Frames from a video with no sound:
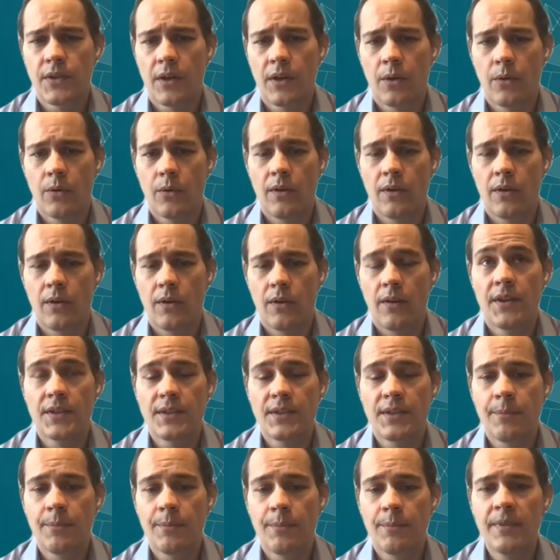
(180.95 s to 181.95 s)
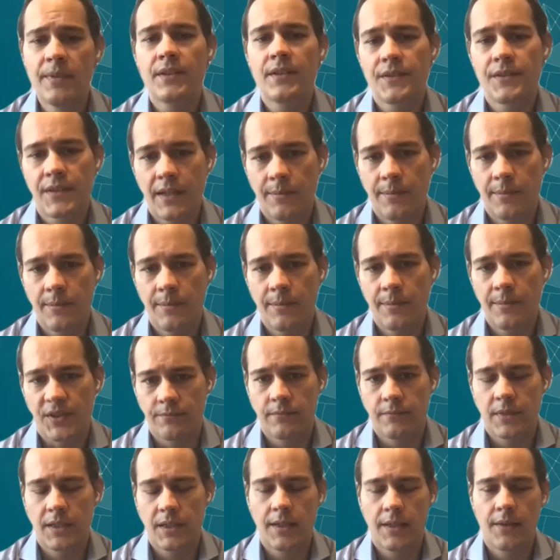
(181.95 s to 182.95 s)
So there's a
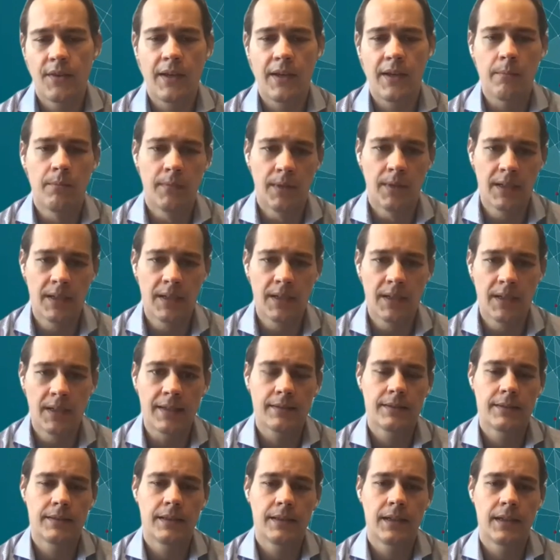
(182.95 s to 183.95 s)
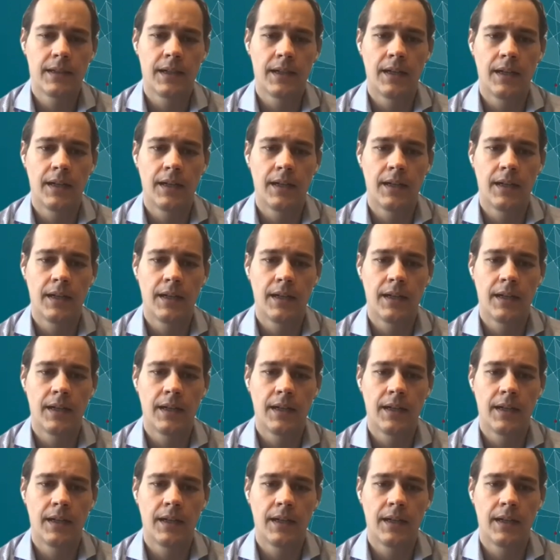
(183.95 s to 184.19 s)
misconception that money